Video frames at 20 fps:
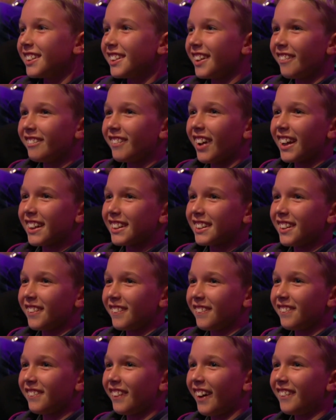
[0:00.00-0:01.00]
She makes
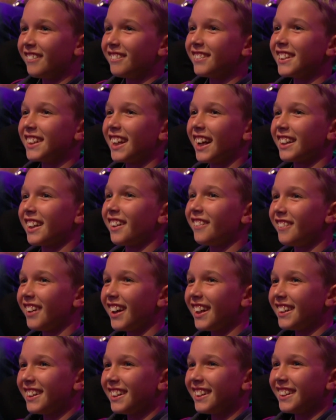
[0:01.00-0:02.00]
a thumb-sucking
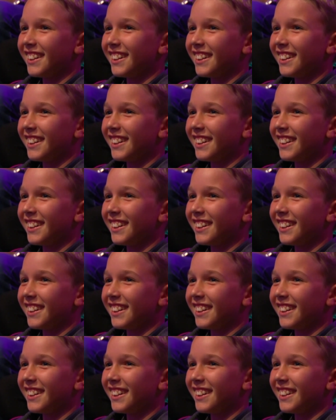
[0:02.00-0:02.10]
one.